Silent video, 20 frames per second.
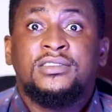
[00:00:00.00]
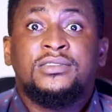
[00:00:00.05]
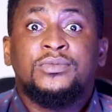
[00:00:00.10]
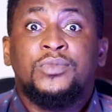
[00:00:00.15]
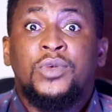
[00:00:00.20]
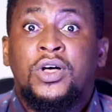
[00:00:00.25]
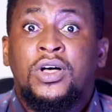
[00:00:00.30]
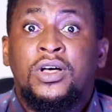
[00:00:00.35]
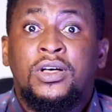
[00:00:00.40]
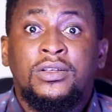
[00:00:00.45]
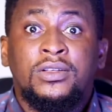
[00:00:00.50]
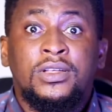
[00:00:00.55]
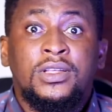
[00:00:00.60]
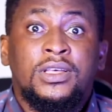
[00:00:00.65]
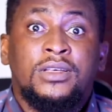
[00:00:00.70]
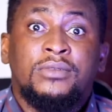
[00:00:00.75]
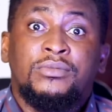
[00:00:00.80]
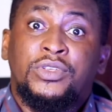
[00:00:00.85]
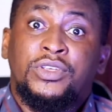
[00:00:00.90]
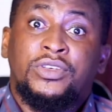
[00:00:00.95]
small,
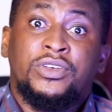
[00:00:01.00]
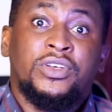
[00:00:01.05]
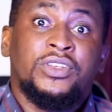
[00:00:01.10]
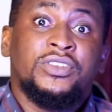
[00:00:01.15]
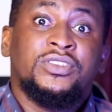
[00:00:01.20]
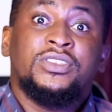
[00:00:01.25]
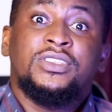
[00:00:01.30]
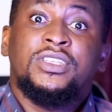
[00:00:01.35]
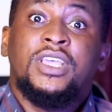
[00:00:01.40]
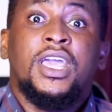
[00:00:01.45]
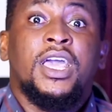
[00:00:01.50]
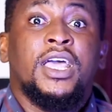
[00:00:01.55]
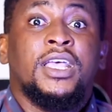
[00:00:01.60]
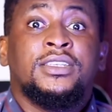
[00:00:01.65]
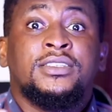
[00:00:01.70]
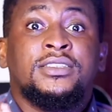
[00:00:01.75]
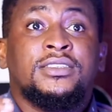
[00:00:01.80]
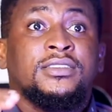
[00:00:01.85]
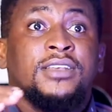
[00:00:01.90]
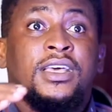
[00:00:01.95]
because
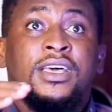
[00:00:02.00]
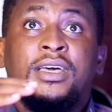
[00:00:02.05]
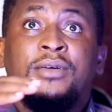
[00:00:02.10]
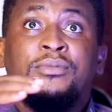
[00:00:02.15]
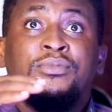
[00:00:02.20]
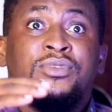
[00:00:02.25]
yes,